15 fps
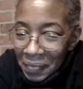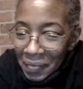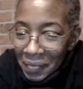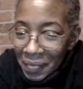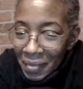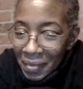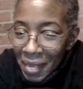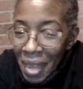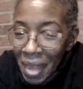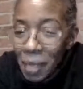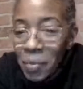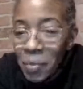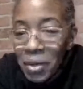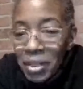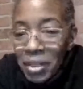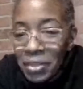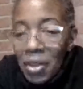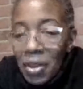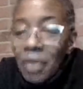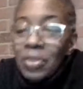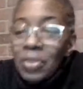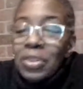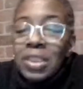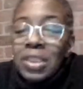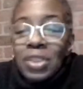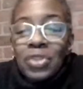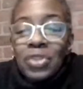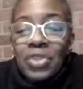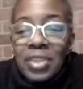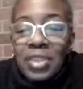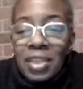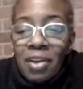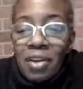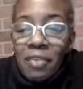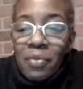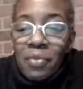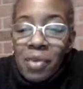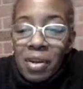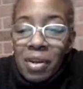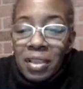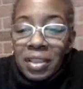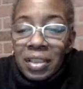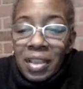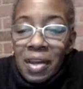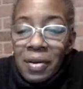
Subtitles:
And what are you? Oh, did you just get off work, Cleo?